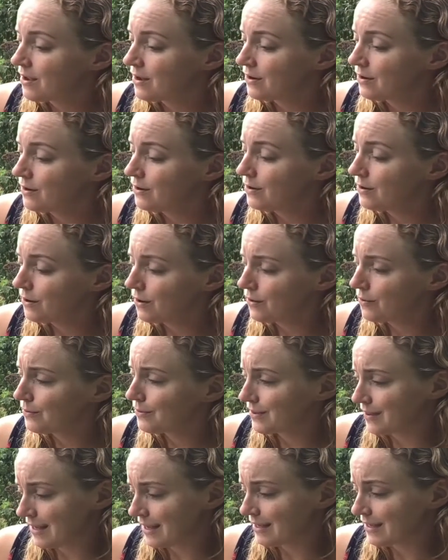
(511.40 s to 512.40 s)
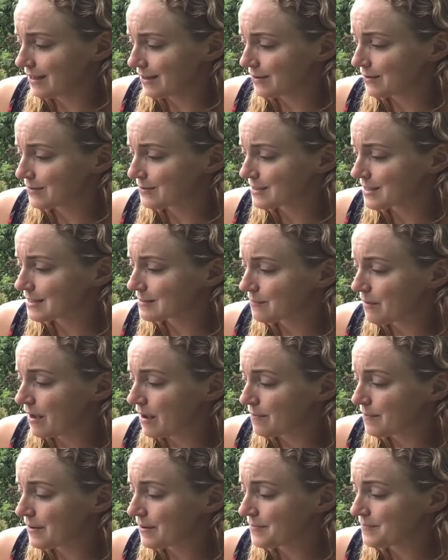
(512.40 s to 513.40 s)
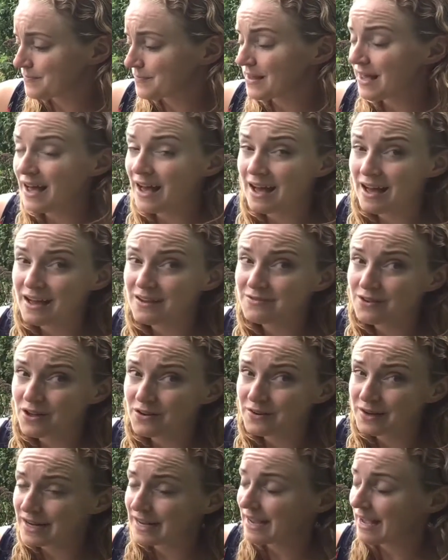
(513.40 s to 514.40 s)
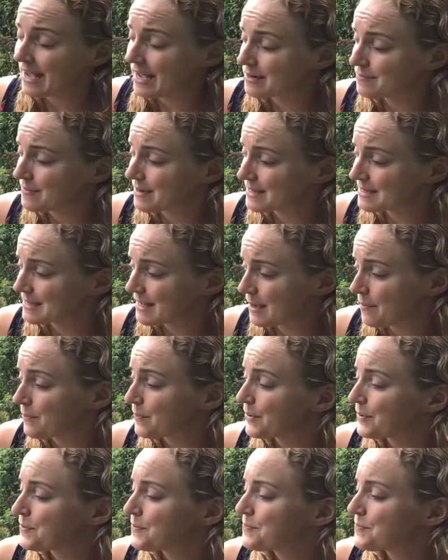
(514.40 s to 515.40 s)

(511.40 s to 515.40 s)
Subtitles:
No, thank you, says Papa. I've already had my sample.